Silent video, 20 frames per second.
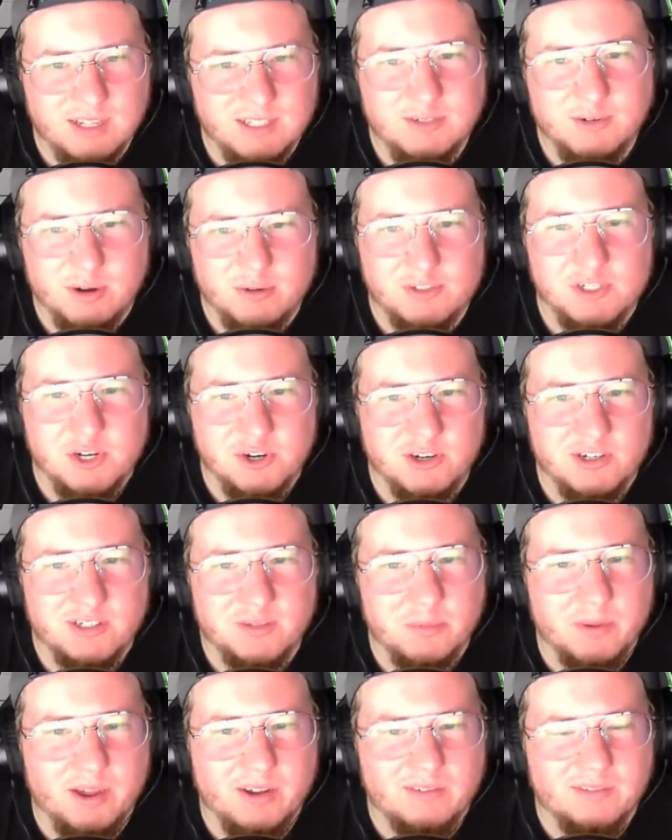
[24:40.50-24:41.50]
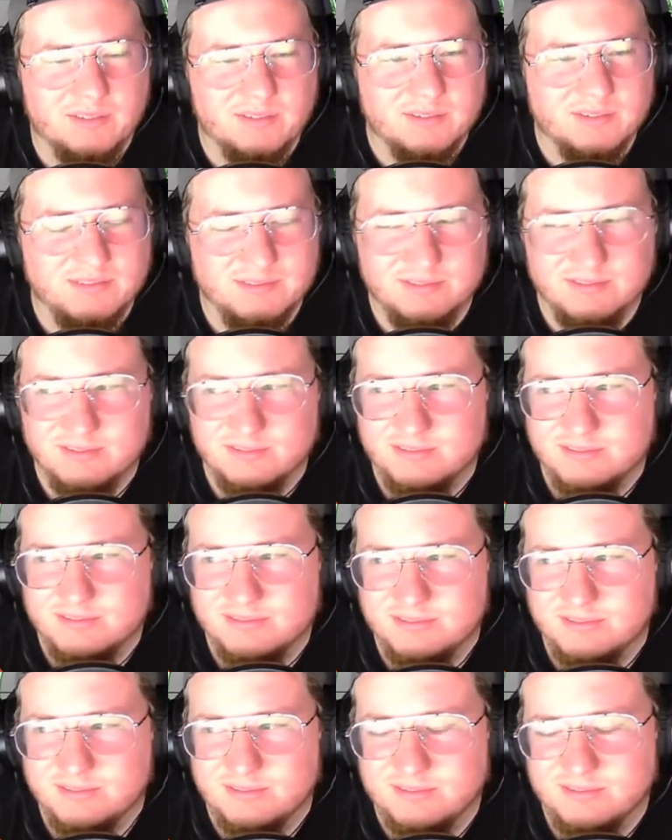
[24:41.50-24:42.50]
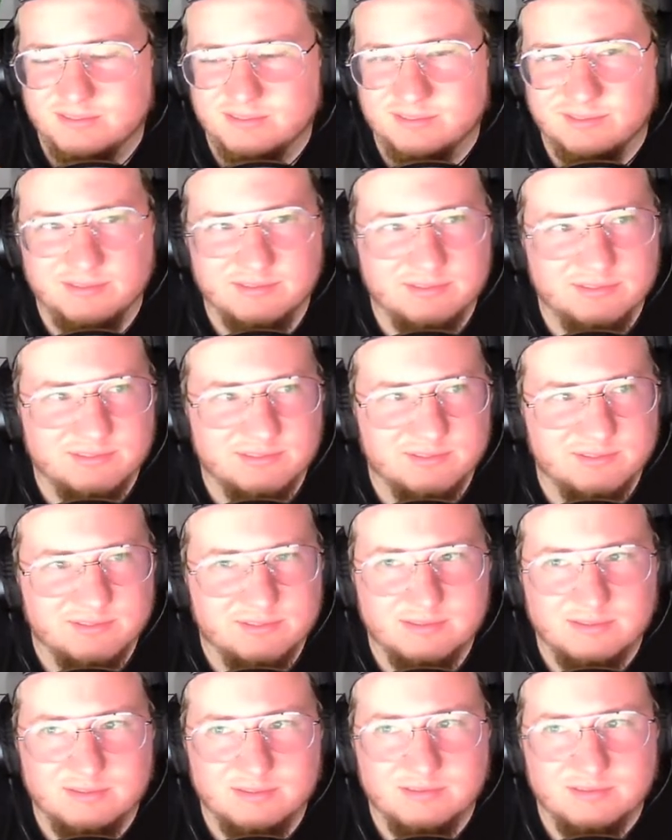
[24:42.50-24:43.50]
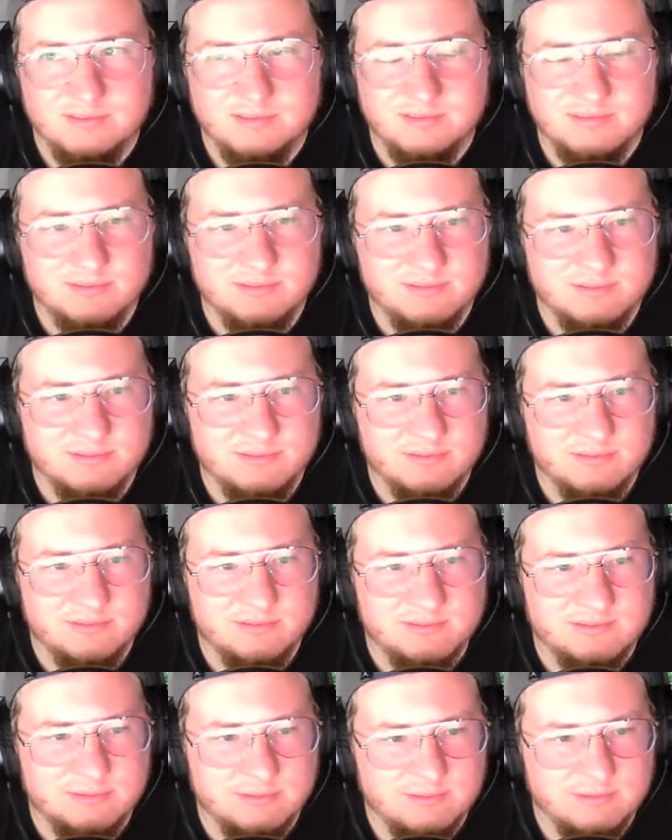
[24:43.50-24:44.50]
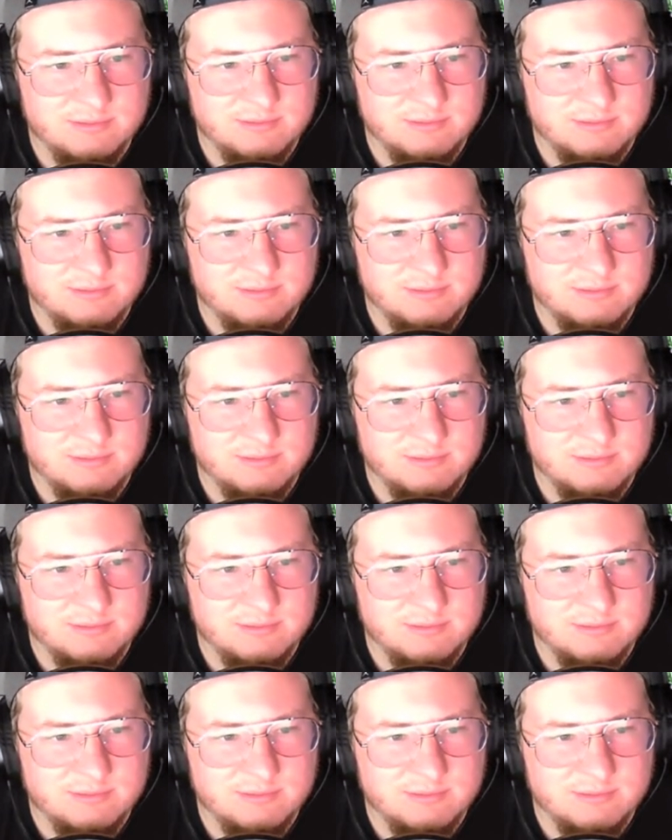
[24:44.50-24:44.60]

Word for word: That's what I was curious about. Yeah. So Dan